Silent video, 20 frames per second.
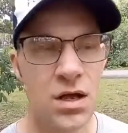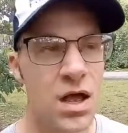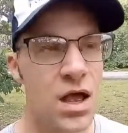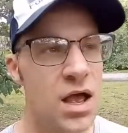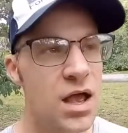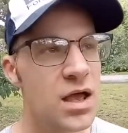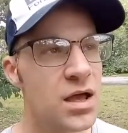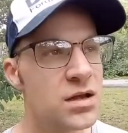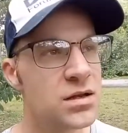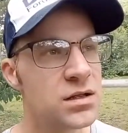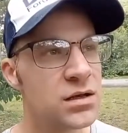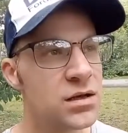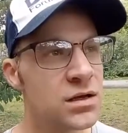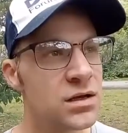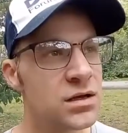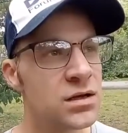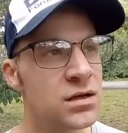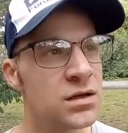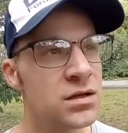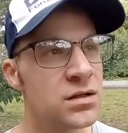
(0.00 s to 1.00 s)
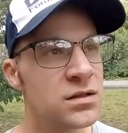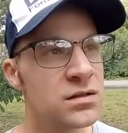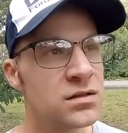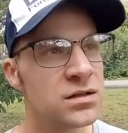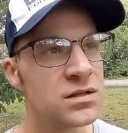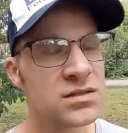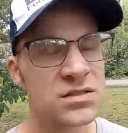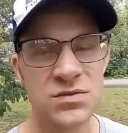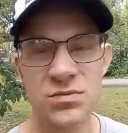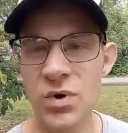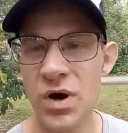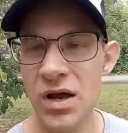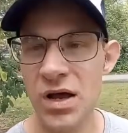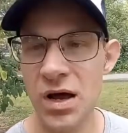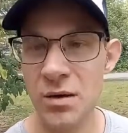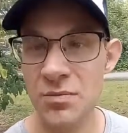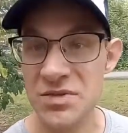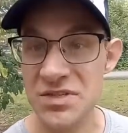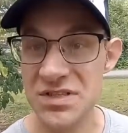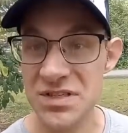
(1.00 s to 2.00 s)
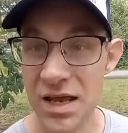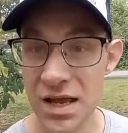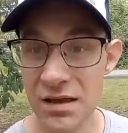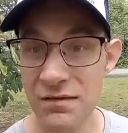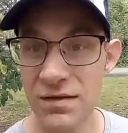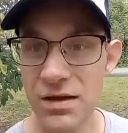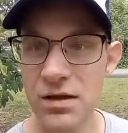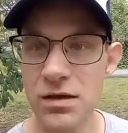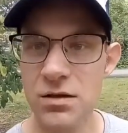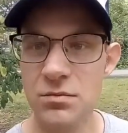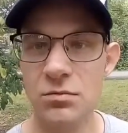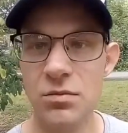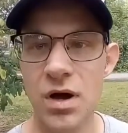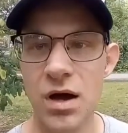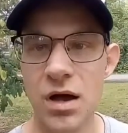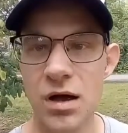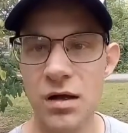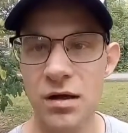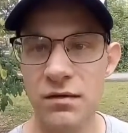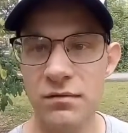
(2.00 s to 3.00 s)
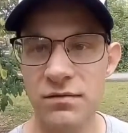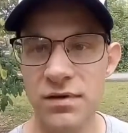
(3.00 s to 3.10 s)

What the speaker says: and that's why I'm saving my